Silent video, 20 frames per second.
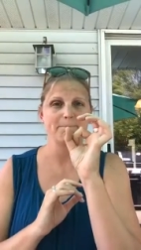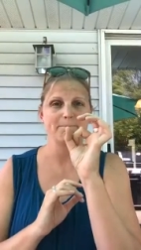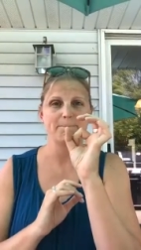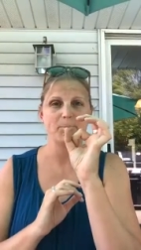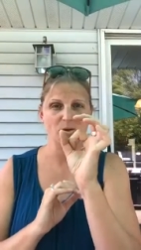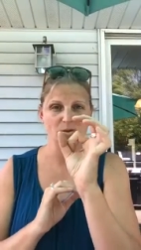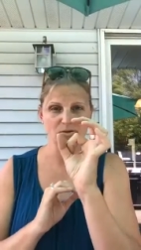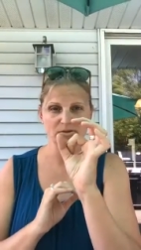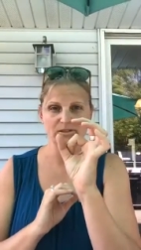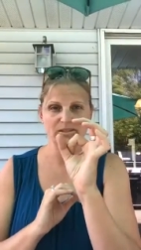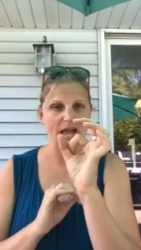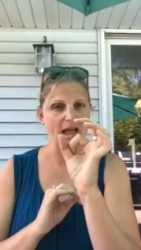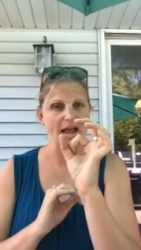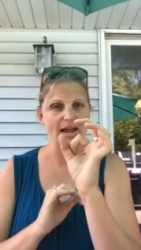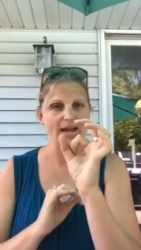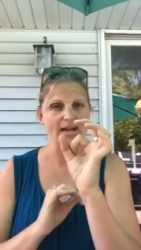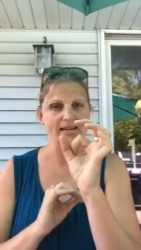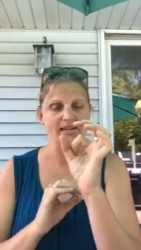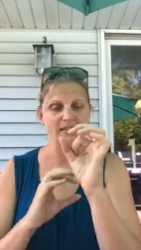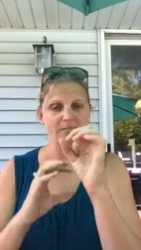
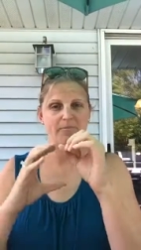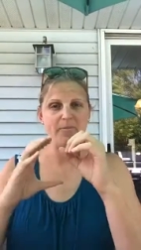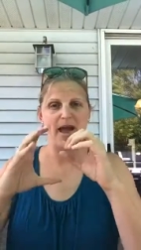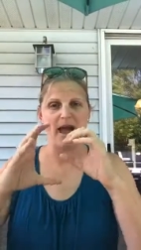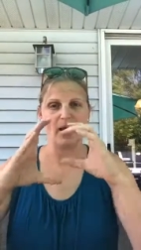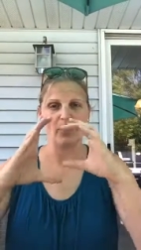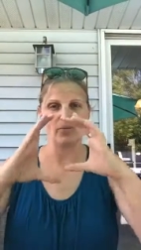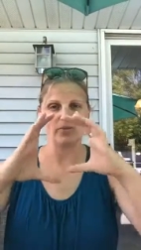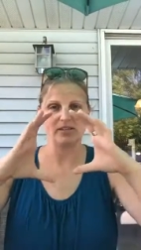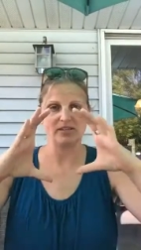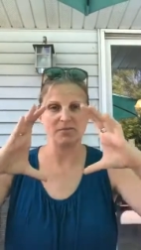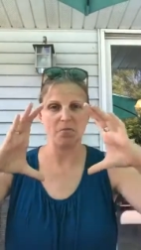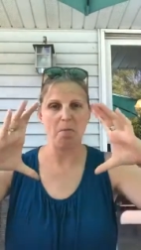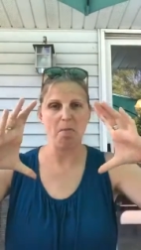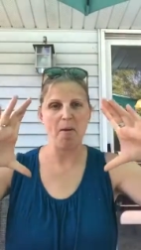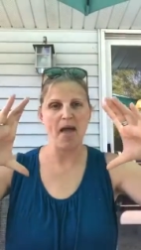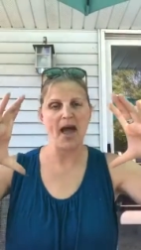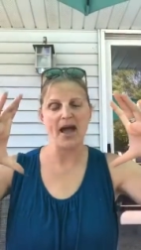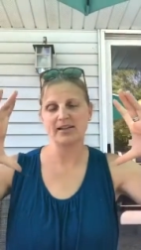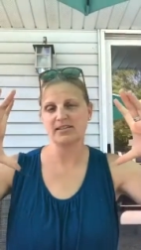bullseye on his back with this
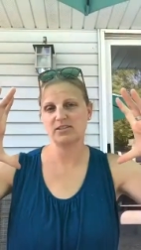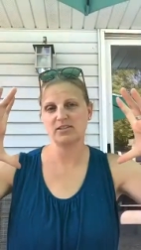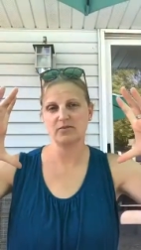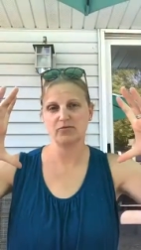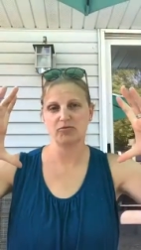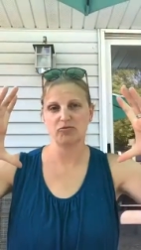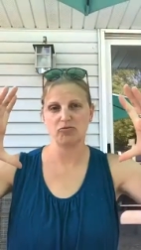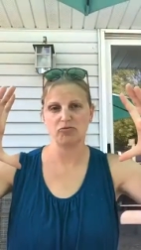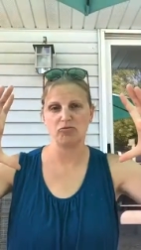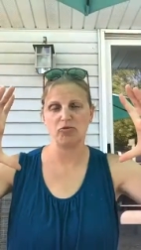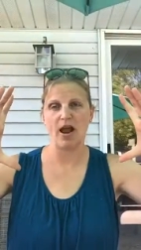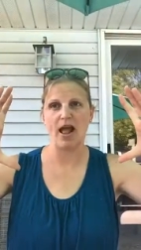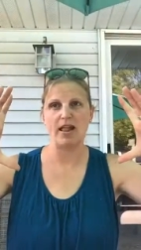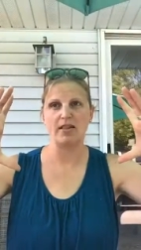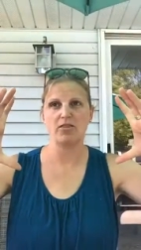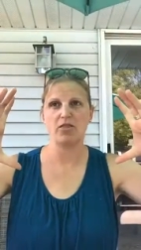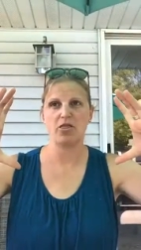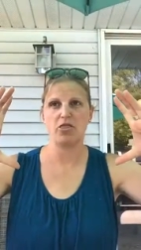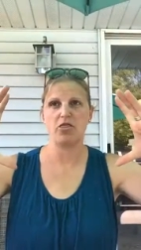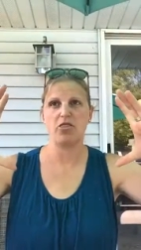massive
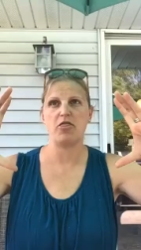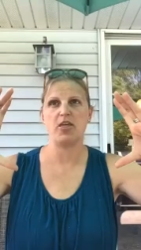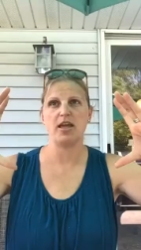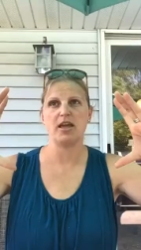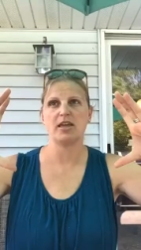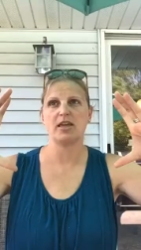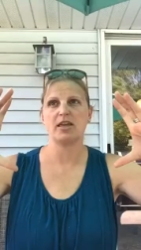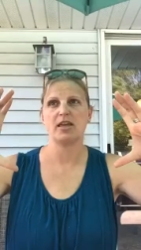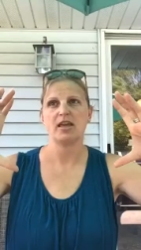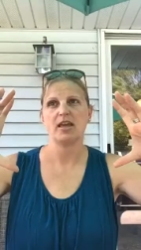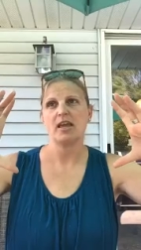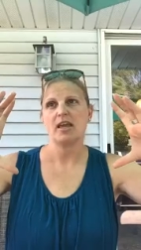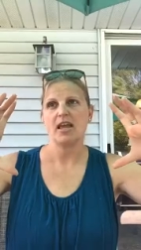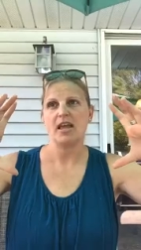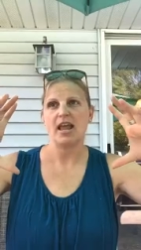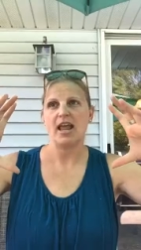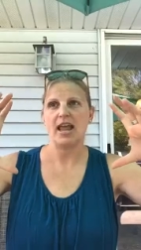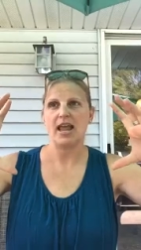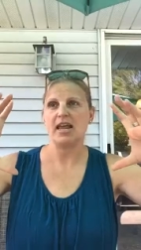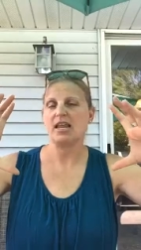red, thick,
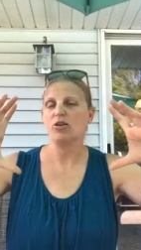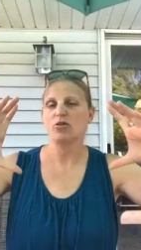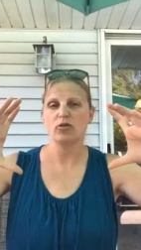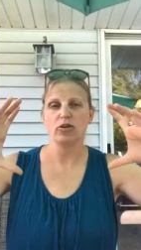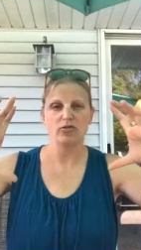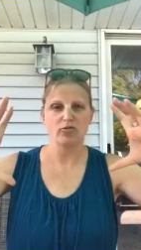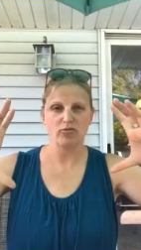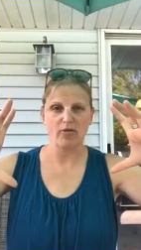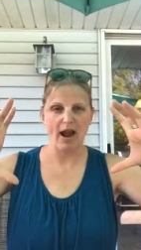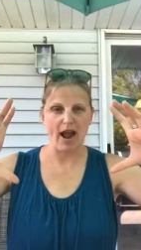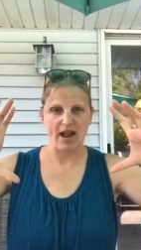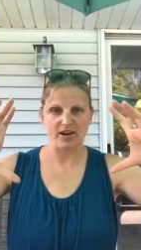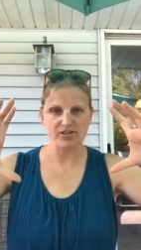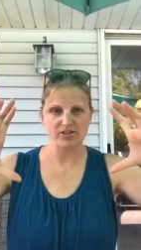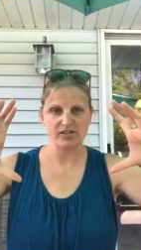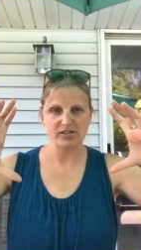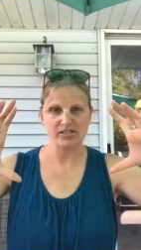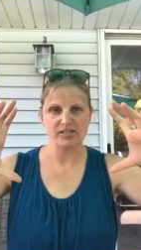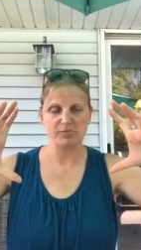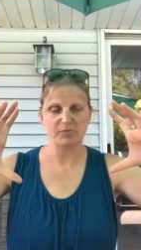angry
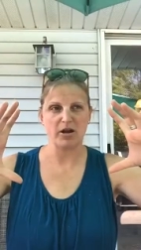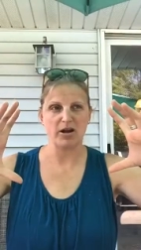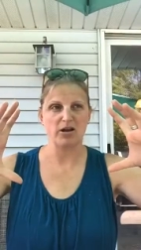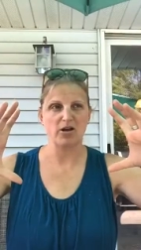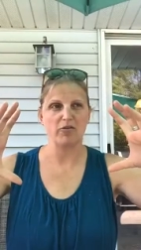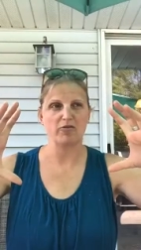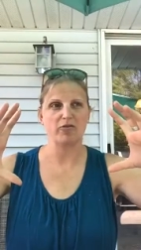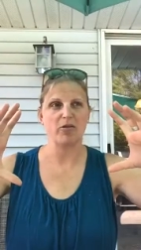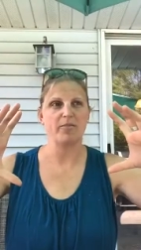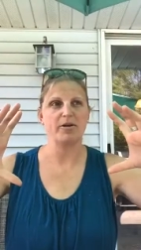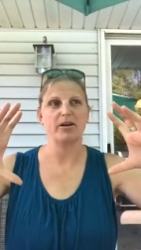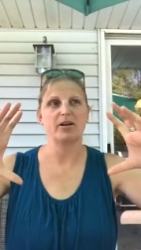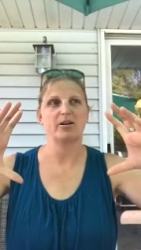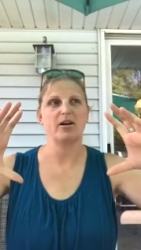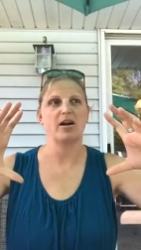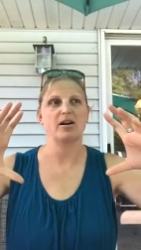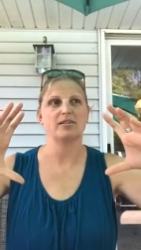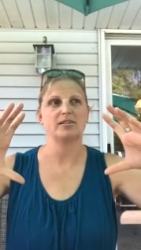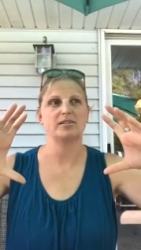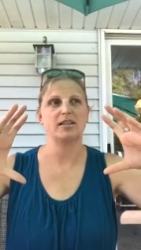rash that spread out from it
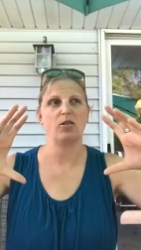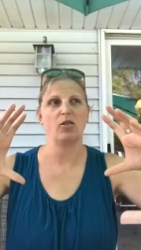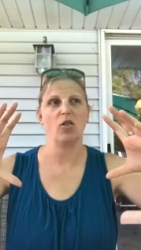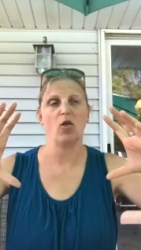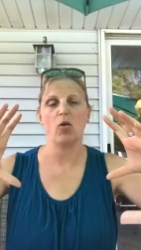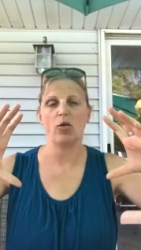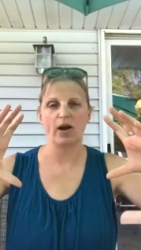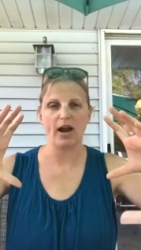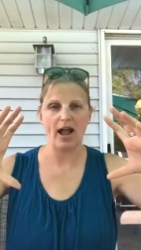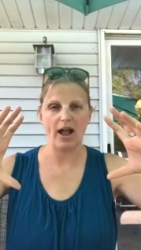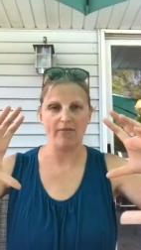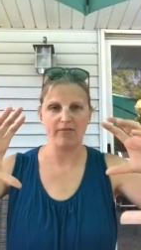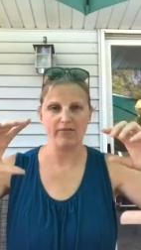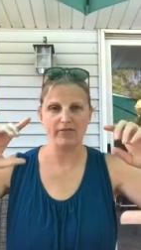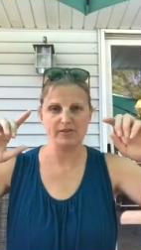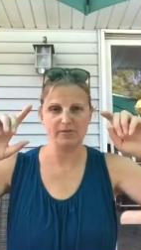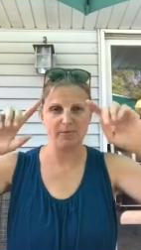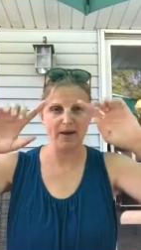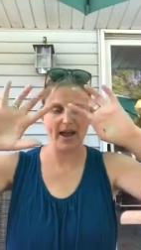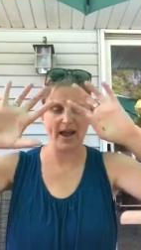across the lower half of
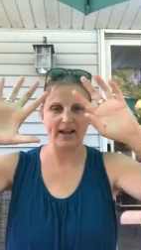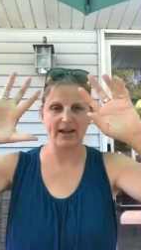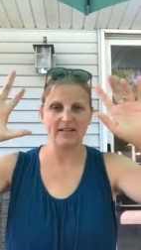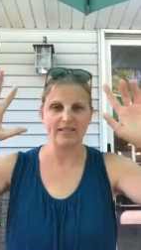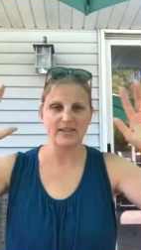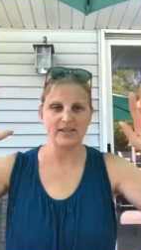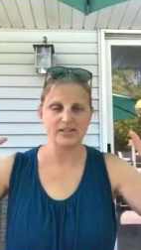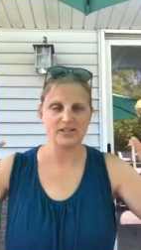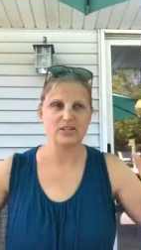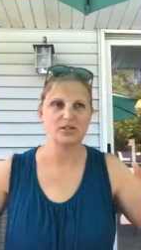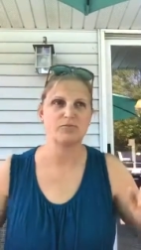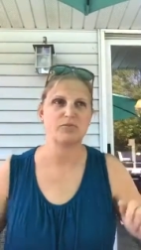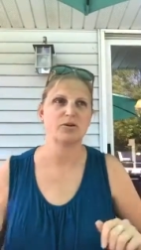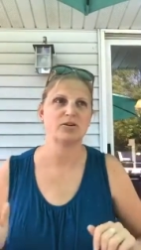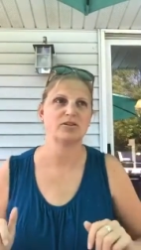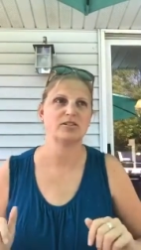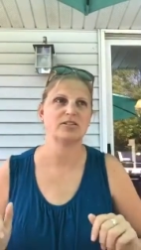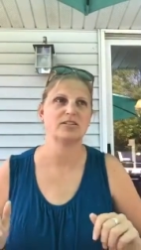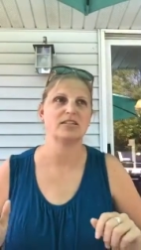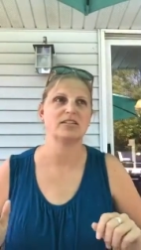his back and then
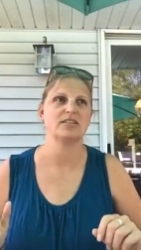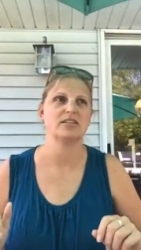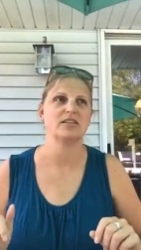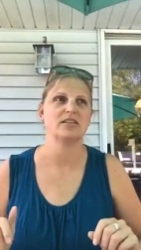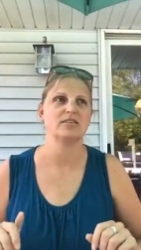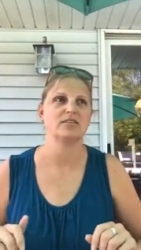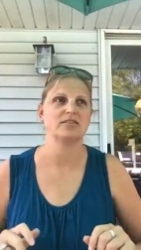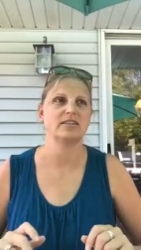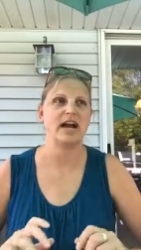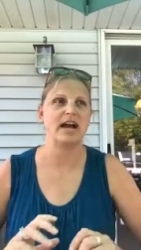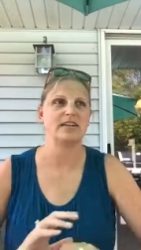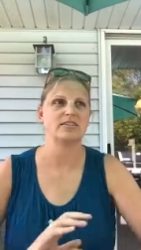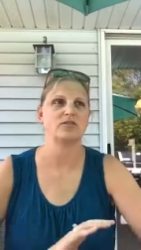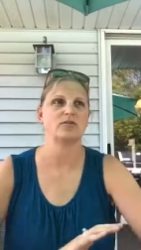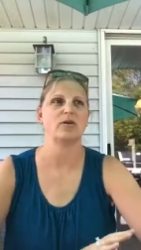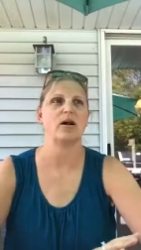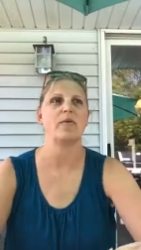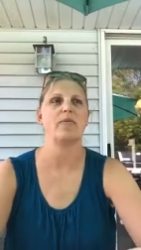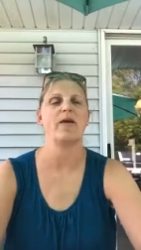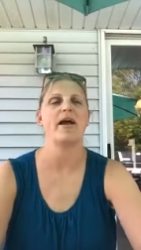dispersed into little dots
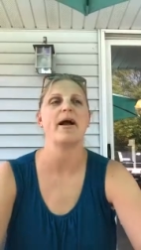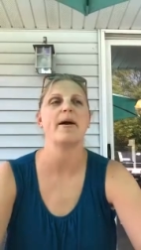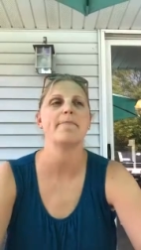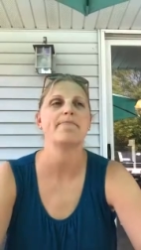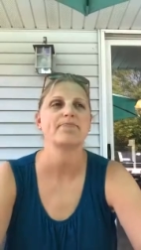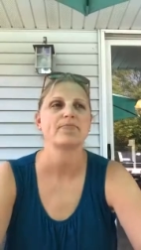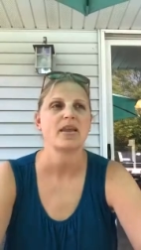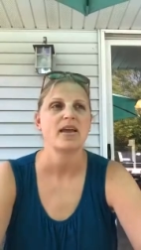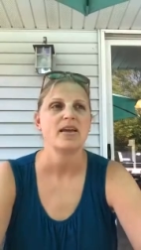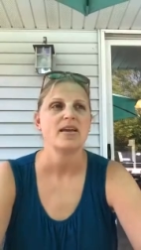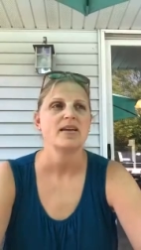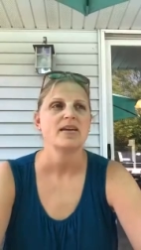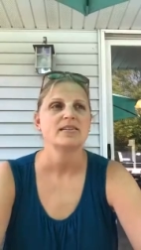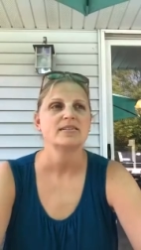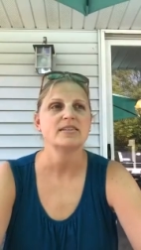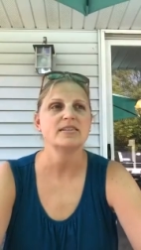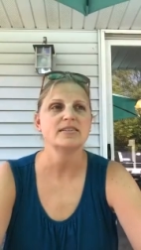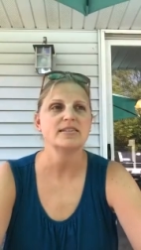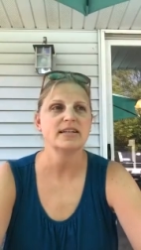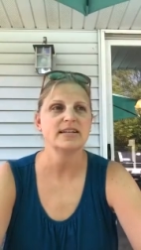around that.
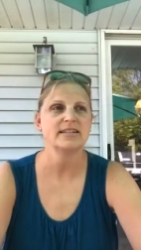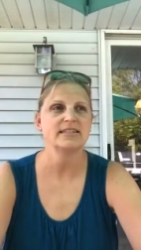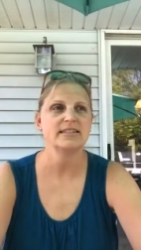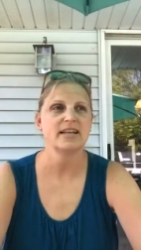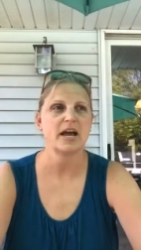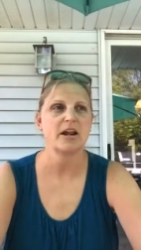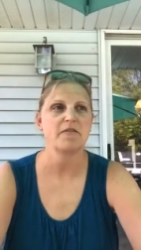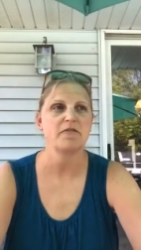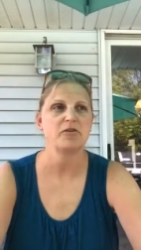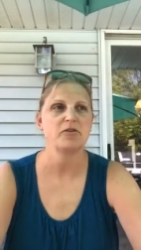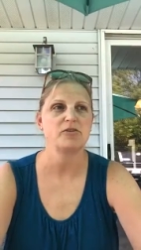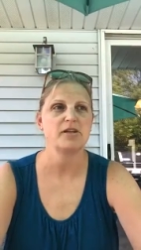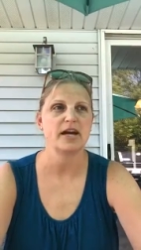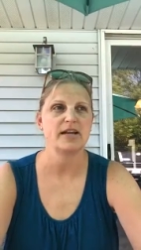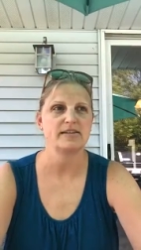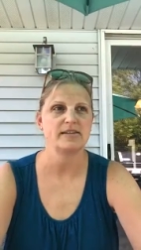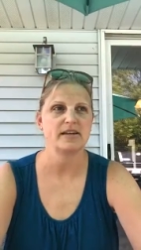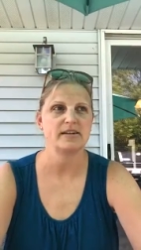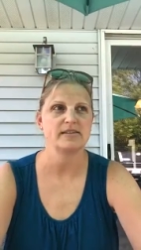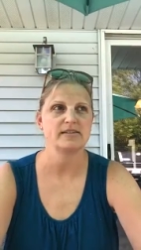Since then, he's got a few
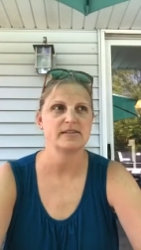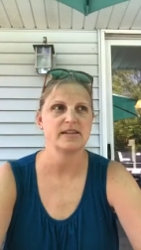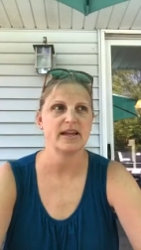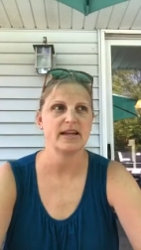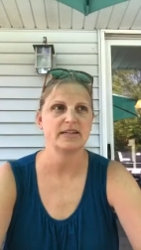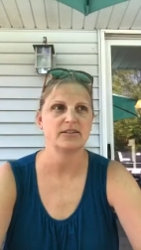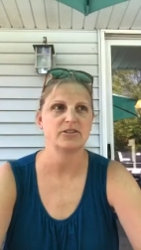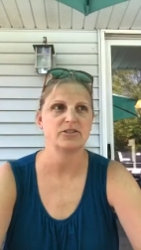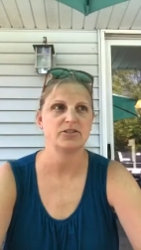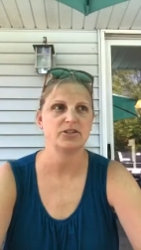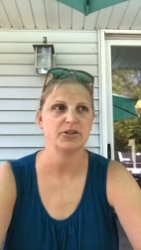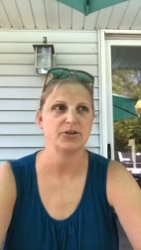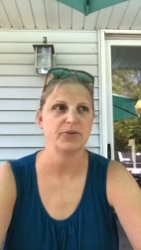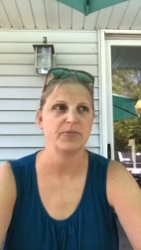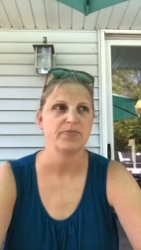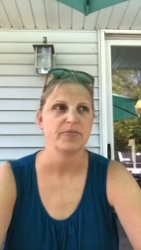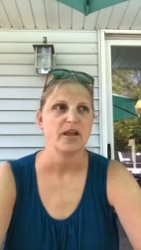dots on his legs too.